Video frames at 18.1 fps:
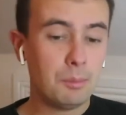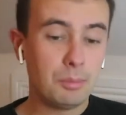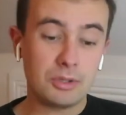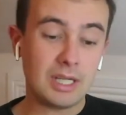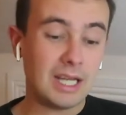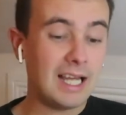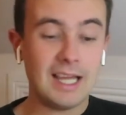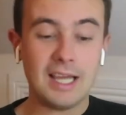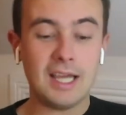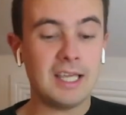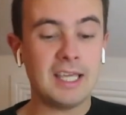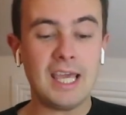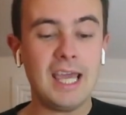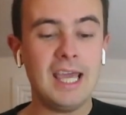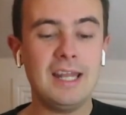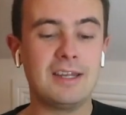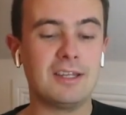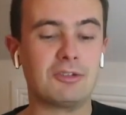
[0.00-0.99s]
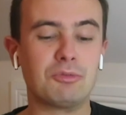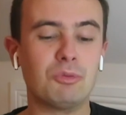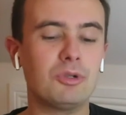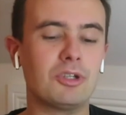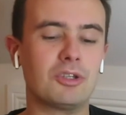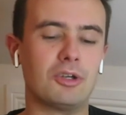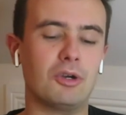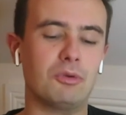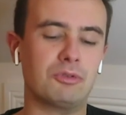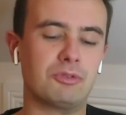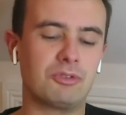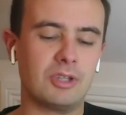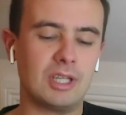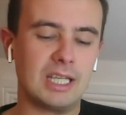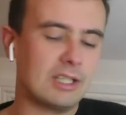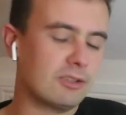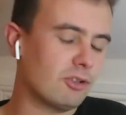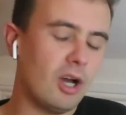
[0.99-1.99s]
But again, it's one of those
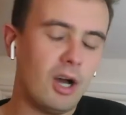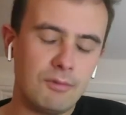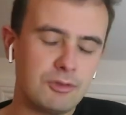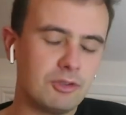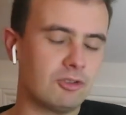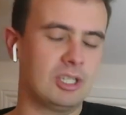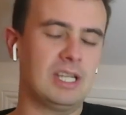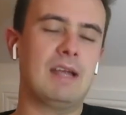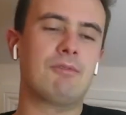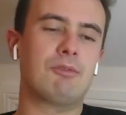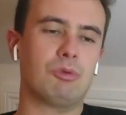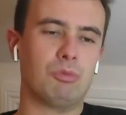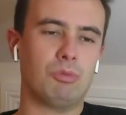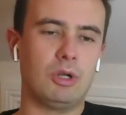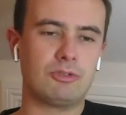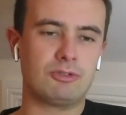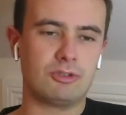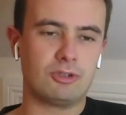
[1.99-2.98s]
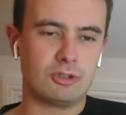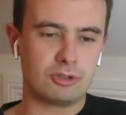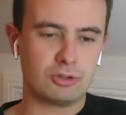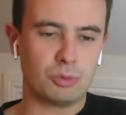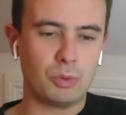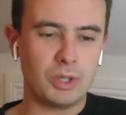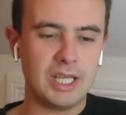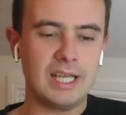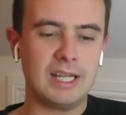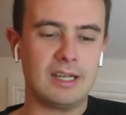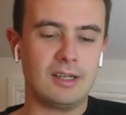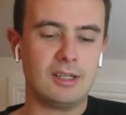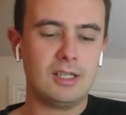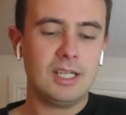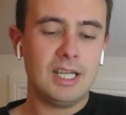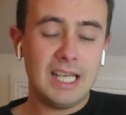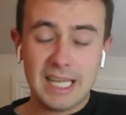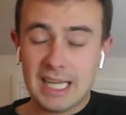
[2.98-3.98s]
things. Obviously, everyone wanted her to win.